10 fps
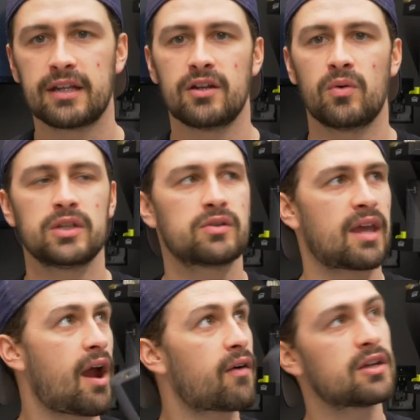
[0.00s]
You know, when you
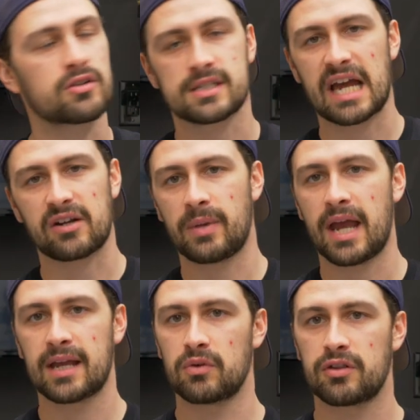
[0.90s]
carry your
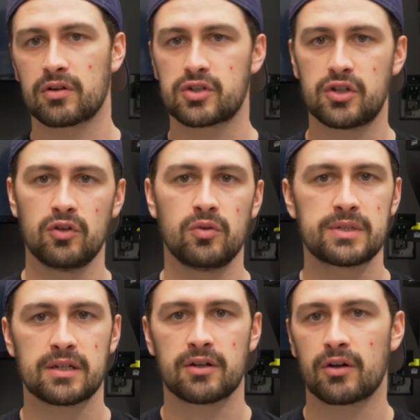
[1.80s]
saddlebag with your
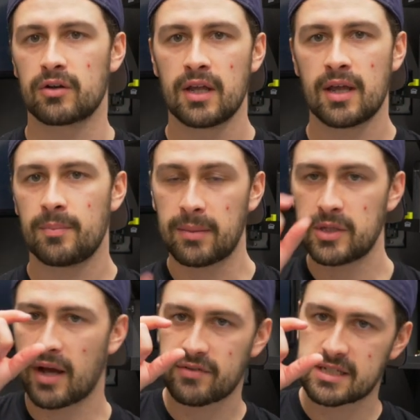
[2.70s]
tubes and your, maybe
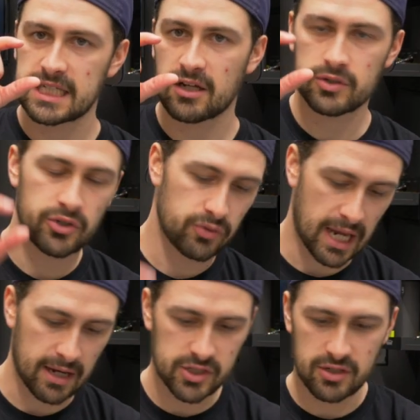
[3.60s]
you have a CO2
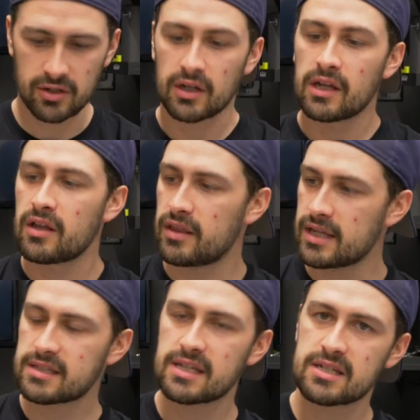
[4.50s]
canister,
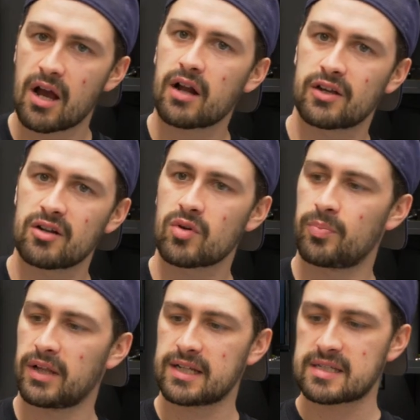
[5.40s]
this is not going to
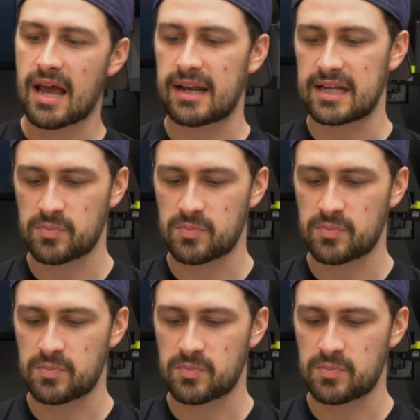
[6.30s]
replace that.